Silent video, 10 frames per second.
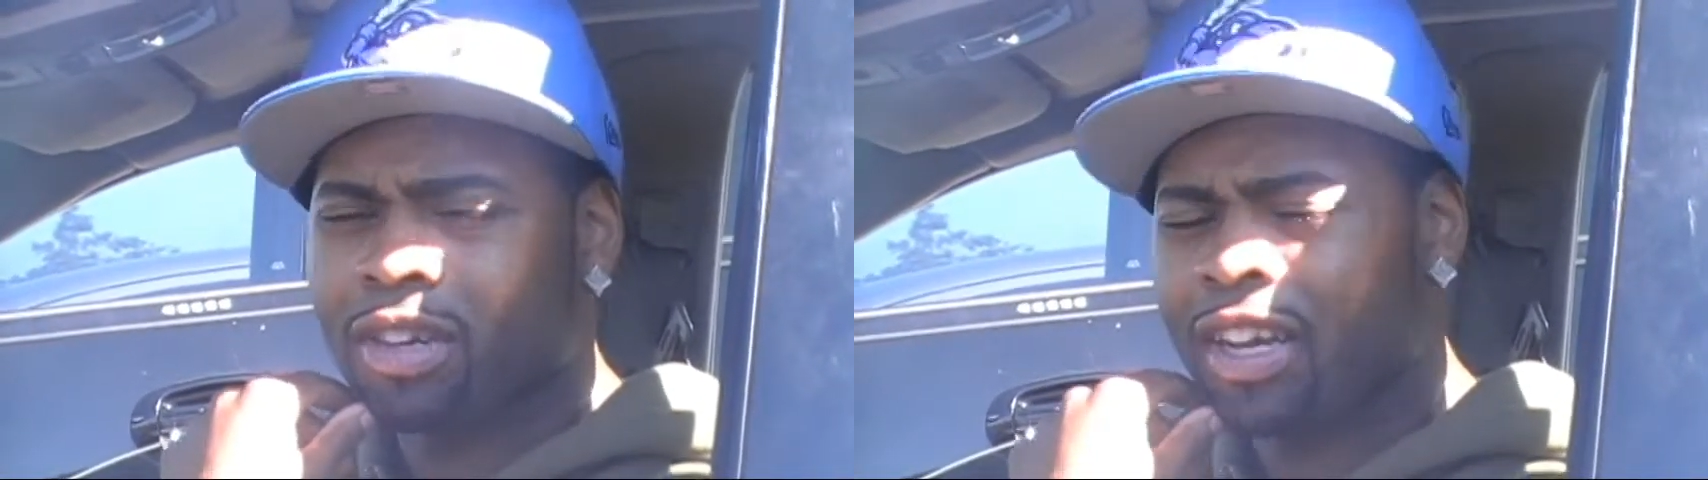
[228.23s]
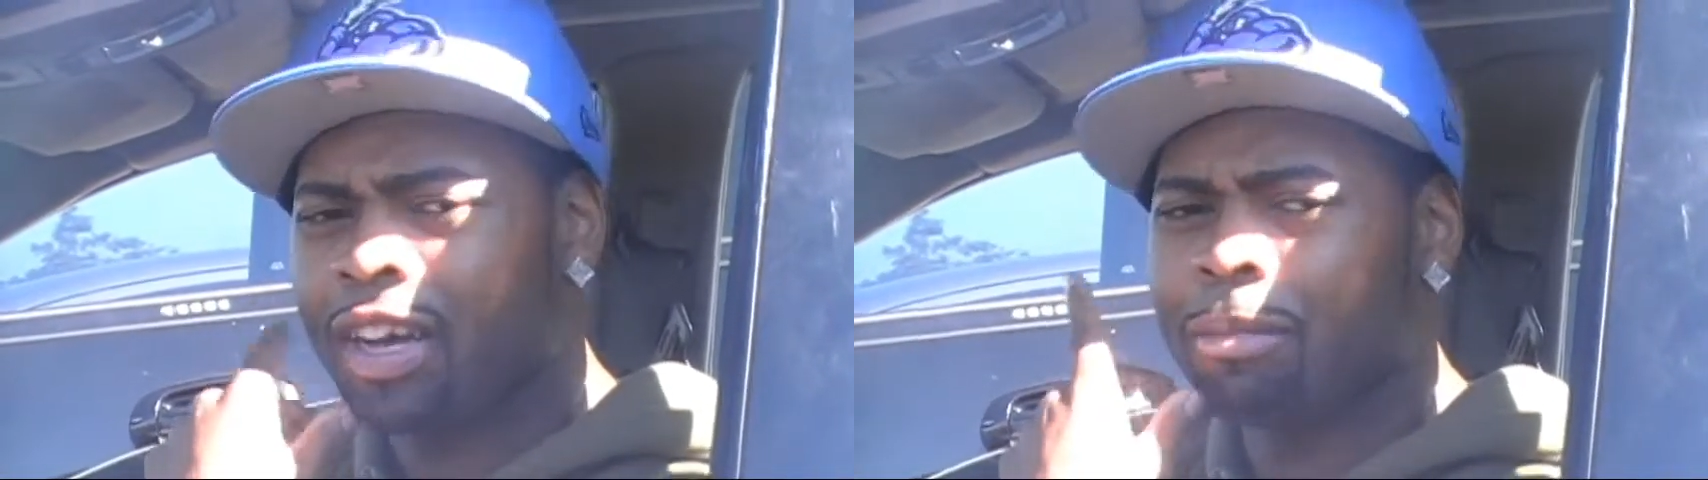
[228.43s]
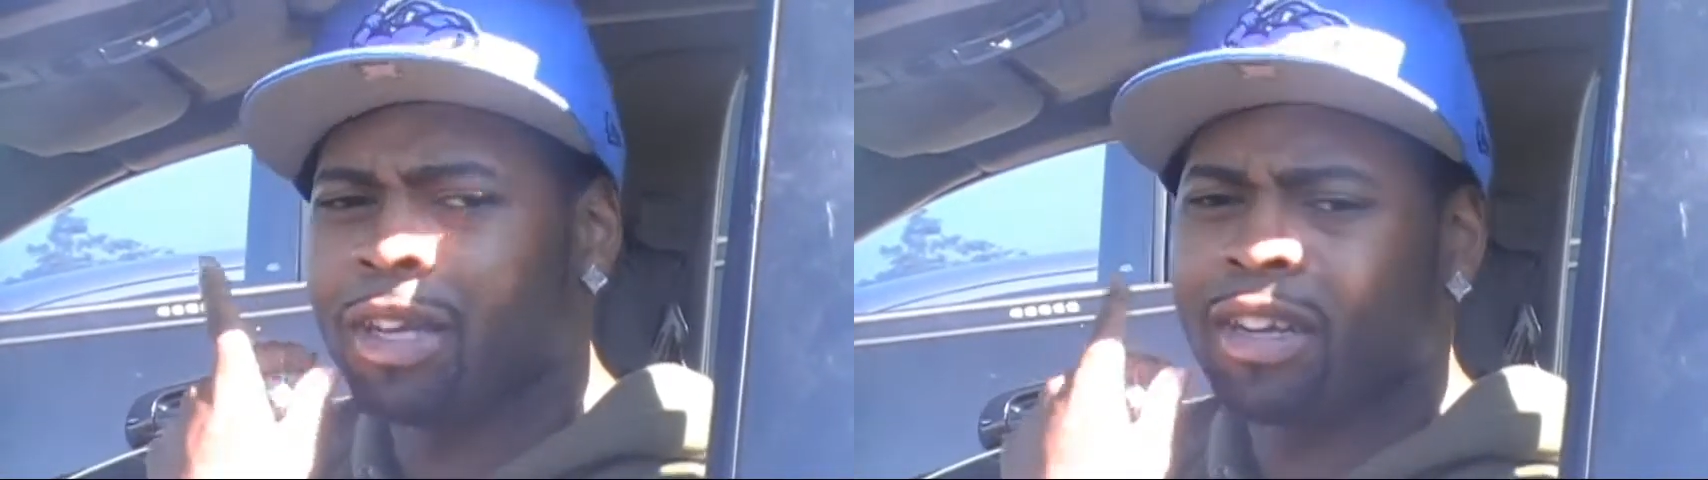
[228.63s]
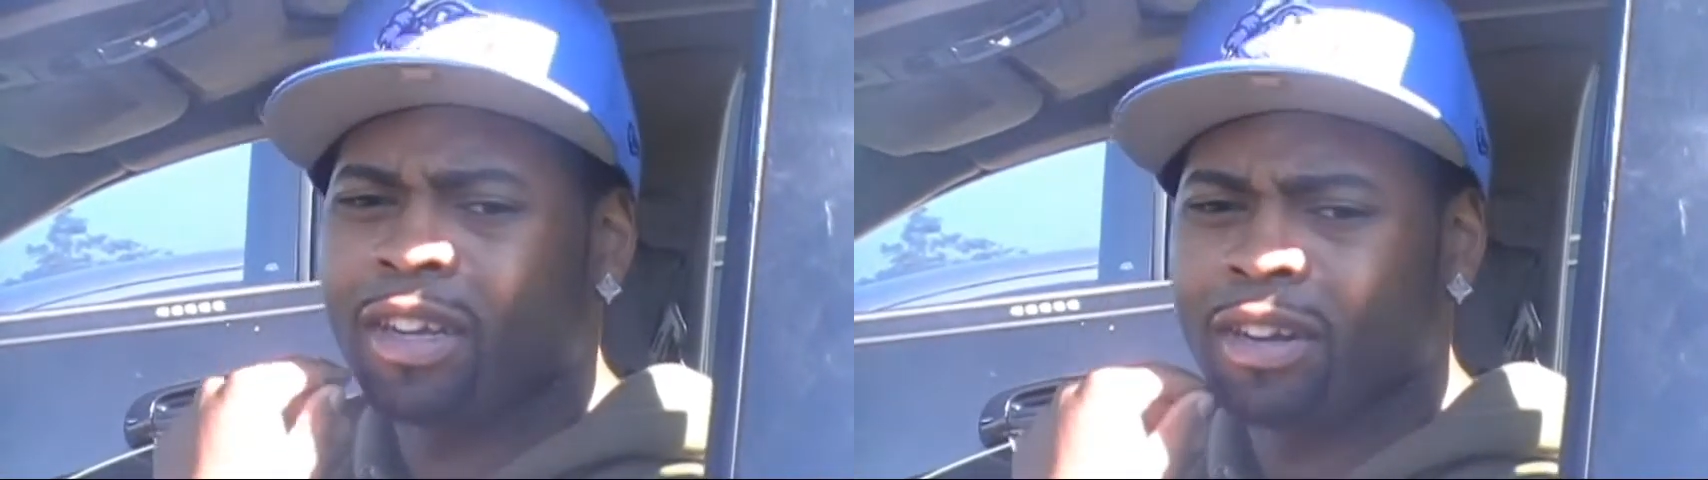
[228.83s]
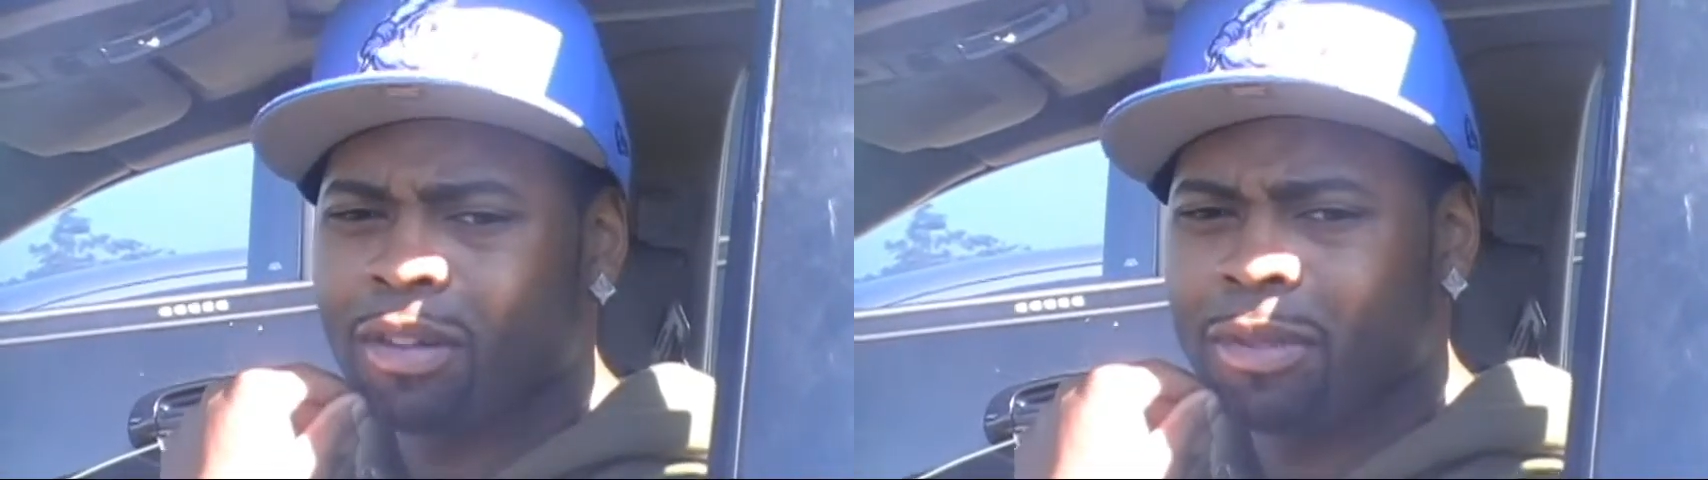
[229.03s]
They got Ben
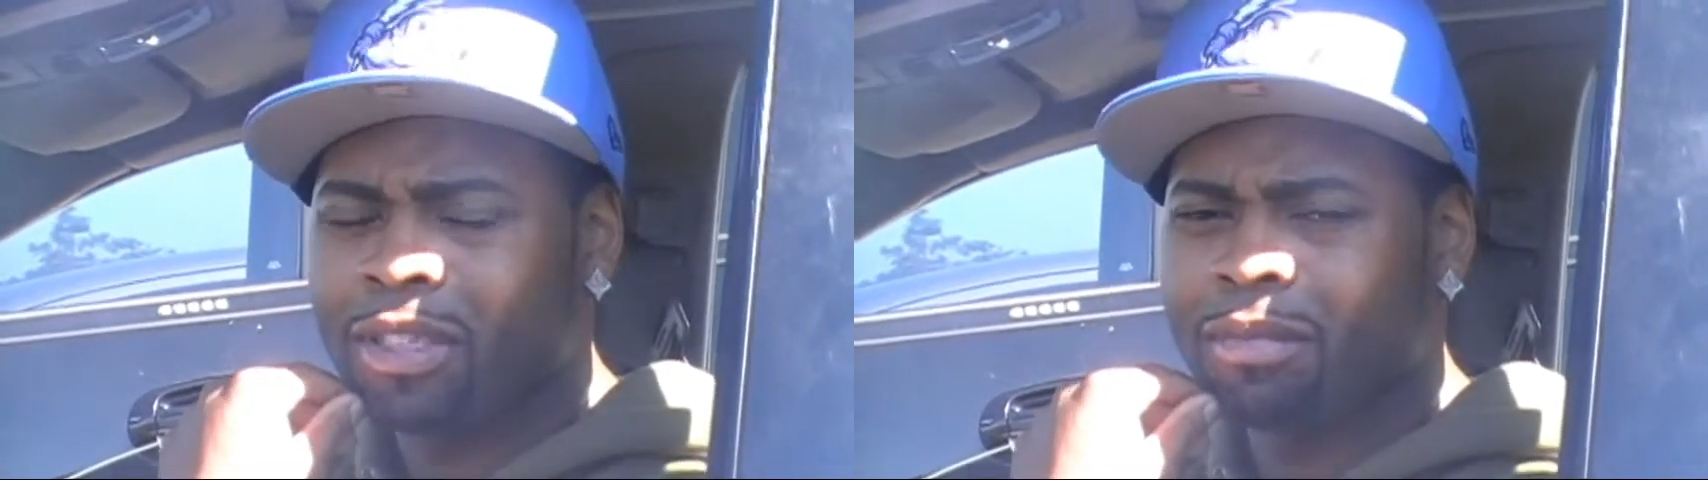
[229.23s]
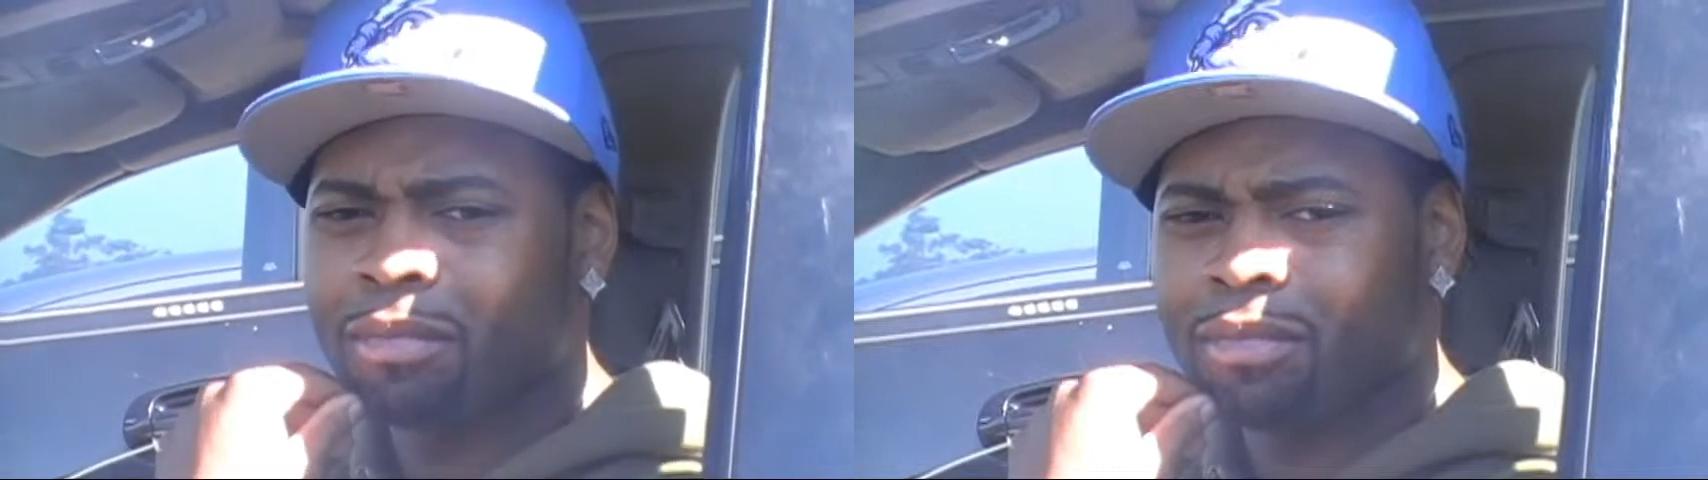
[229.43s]
there. I mean,